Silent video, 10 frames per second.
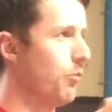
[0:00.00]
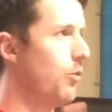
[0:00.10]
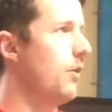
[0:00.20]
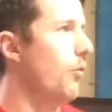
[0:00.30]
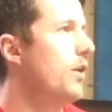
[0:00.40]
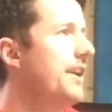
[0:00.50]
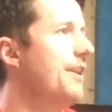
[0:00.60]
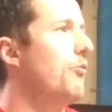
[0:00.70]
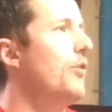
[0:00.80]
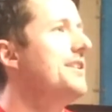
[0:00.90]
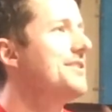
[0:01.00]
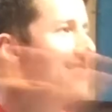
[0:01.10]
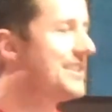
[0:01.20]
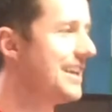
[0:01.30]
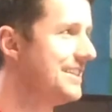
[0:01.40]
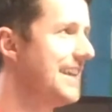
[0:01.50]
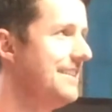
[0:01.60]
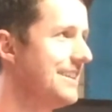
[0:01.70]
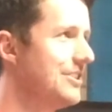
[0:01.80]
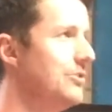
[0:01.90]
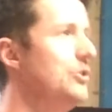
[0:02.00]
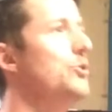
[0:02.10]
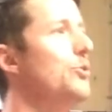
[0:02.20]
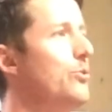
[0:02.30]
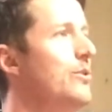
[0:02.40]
So it's like, what is this thing intending